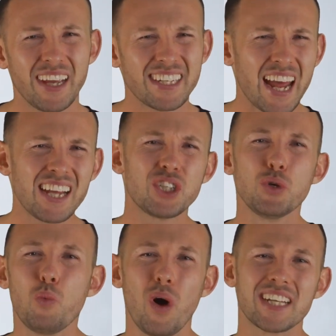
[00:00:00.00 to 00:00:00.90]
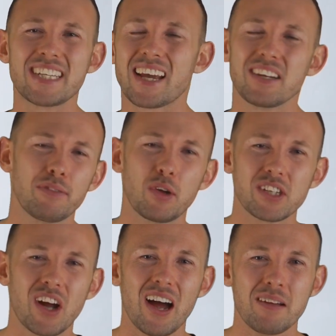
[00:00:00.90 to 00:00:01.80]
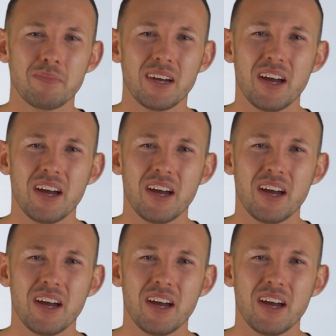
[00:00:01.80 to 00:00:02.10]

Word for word: it takes you 1 second of your time,